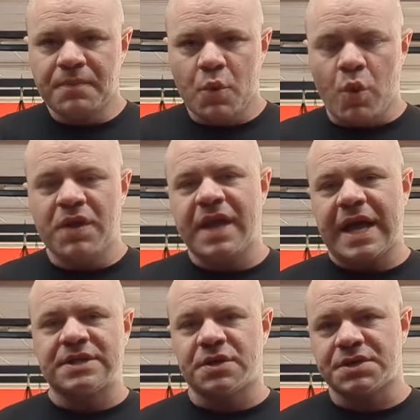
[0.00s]
one of the
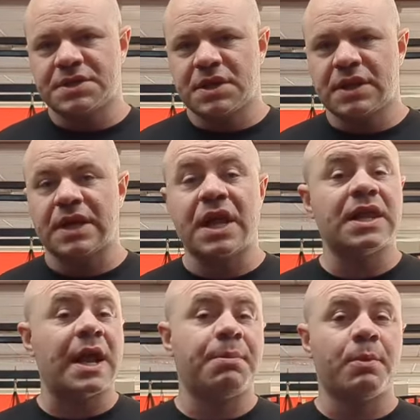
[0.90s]
answers that a
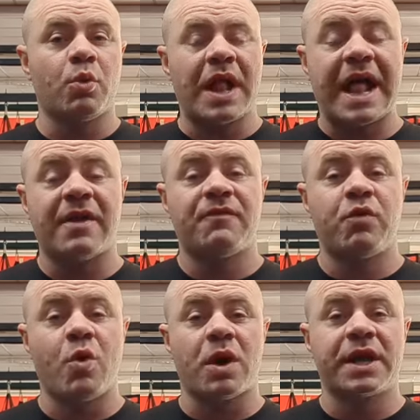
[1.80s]
lot of people will have
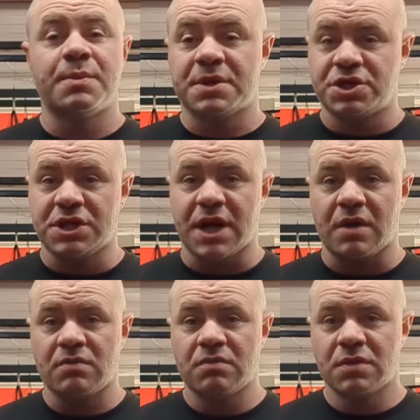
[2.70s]
for keeping the chin down,